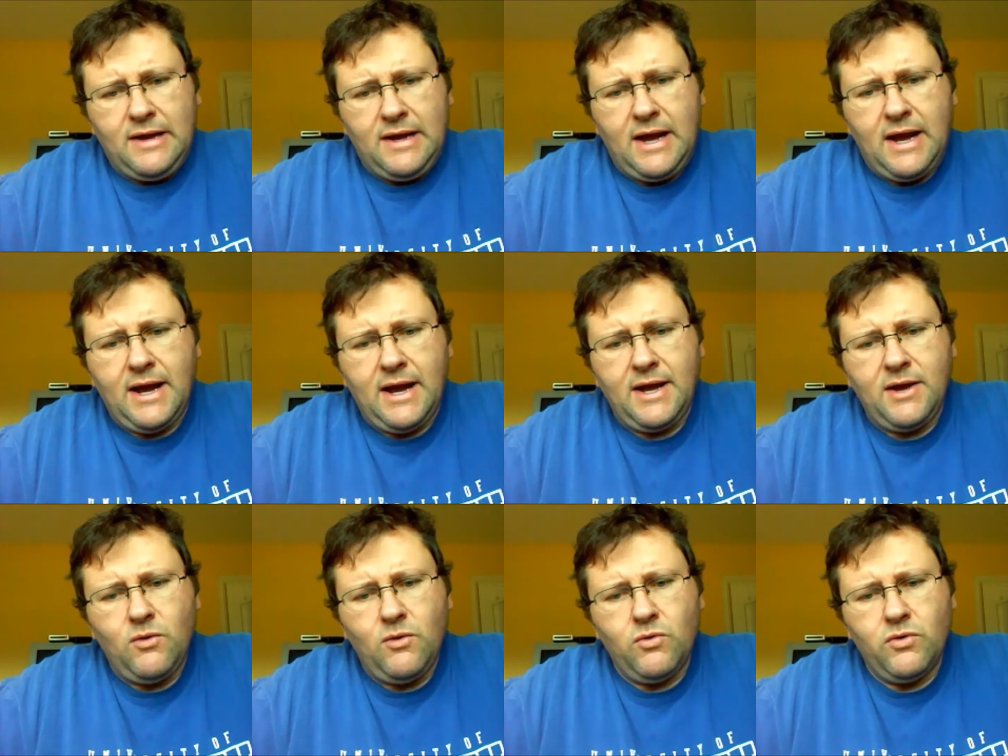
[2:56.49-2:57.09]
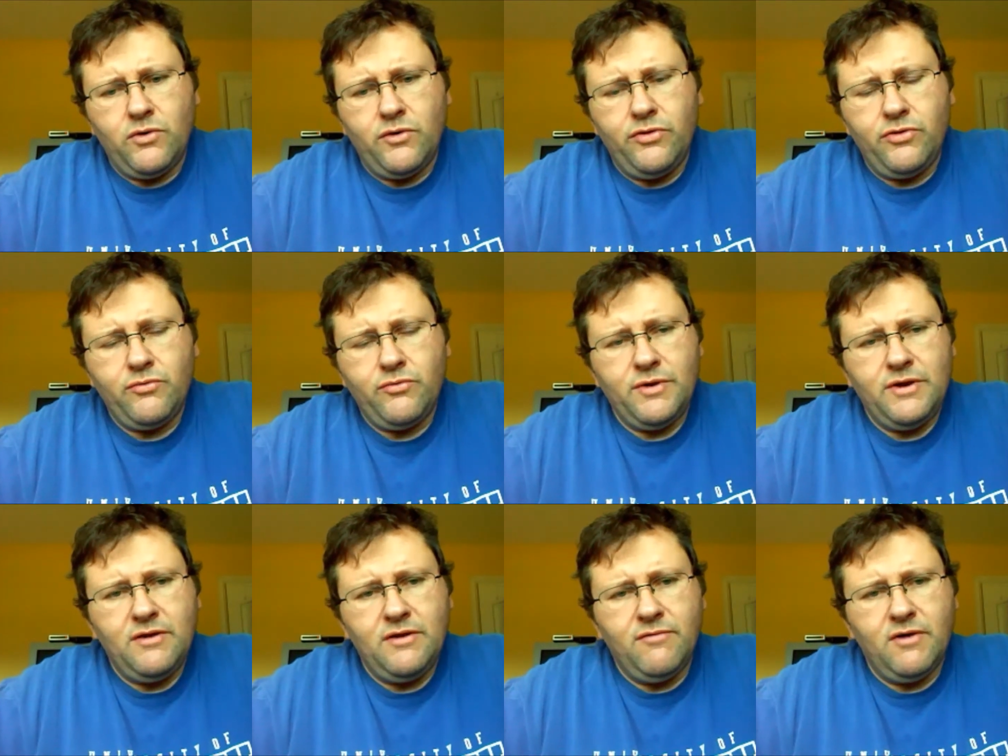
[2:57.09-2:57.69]
I ordered
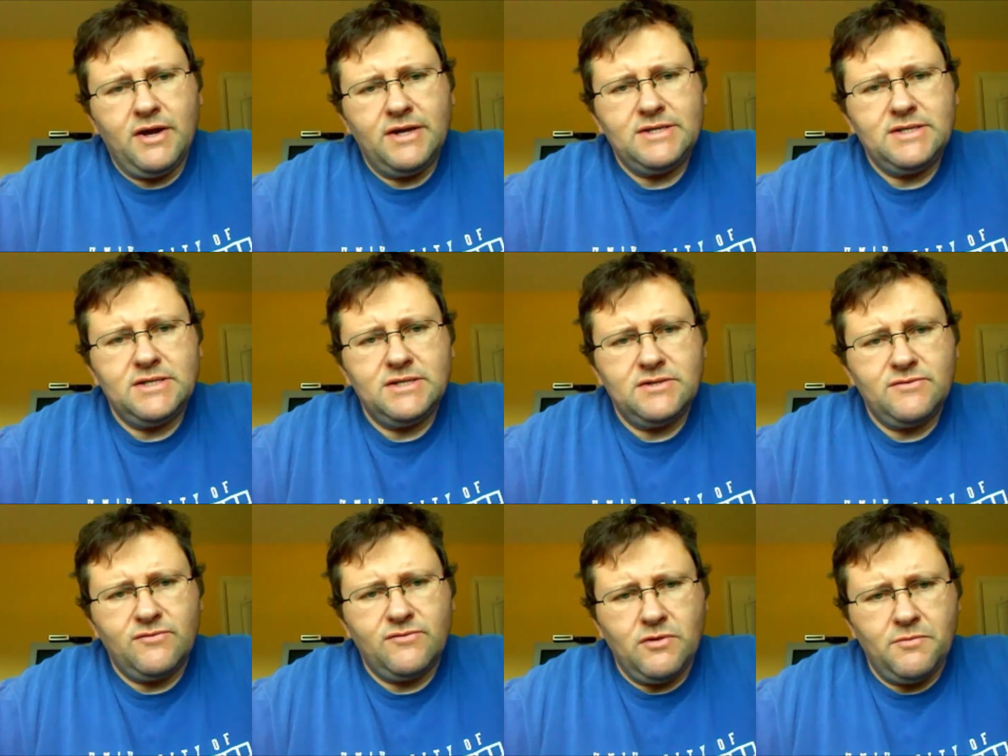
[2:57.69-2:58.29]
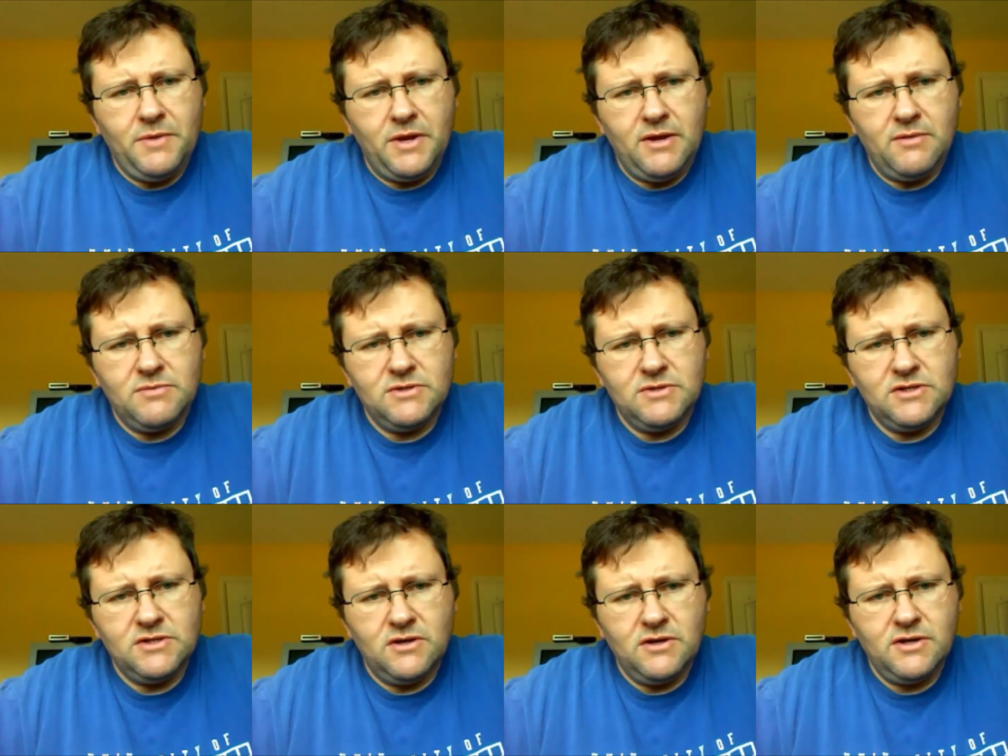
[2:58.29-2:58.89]
3 devices from
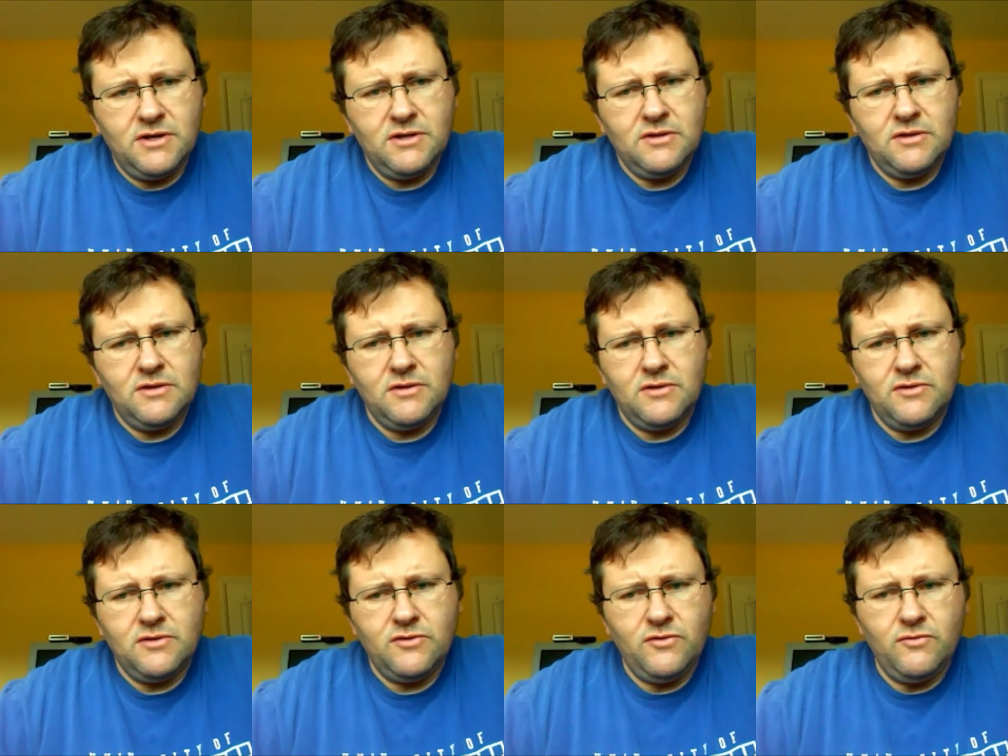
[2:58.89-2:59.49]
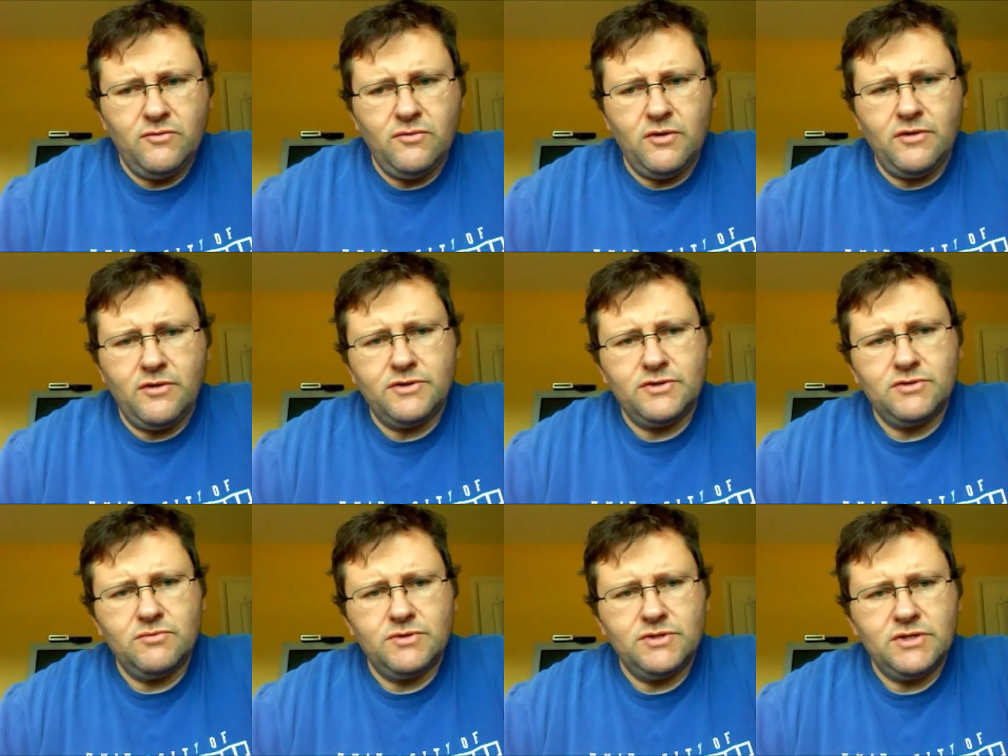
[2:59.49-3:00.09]
Amazon, 2
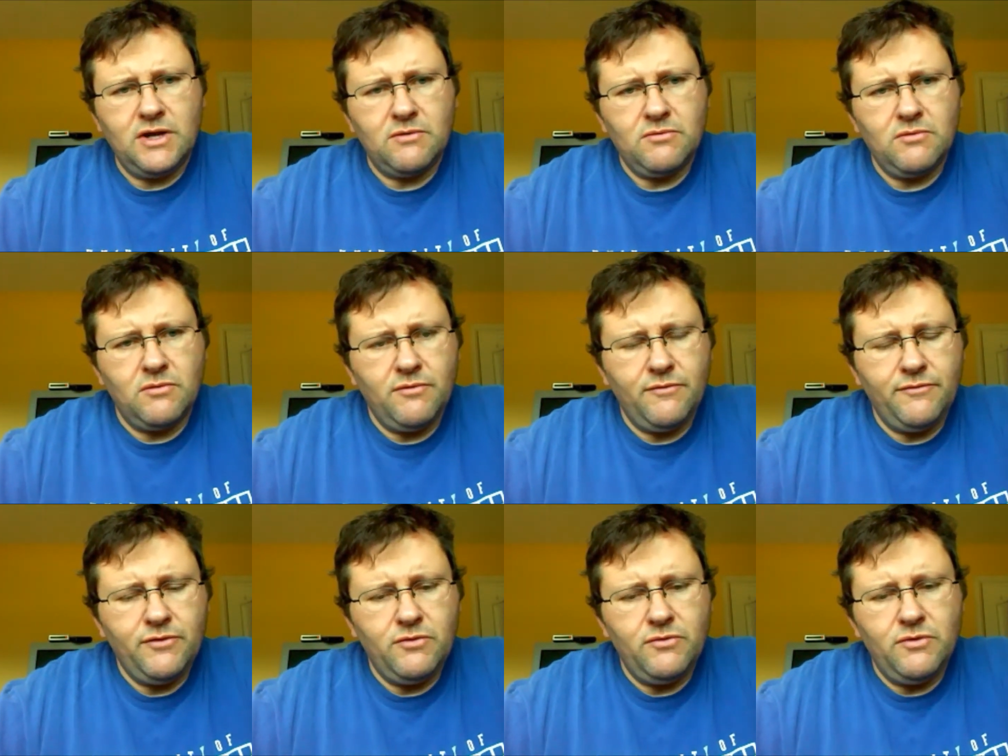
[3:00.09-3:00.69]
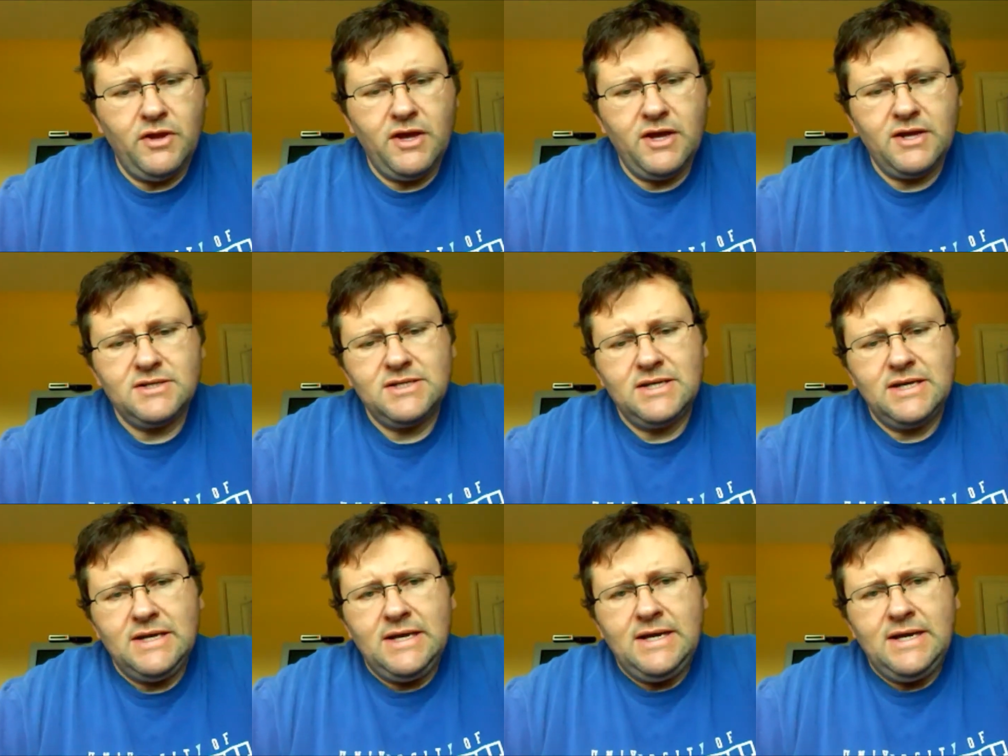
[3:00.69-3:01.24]
others which I will review next,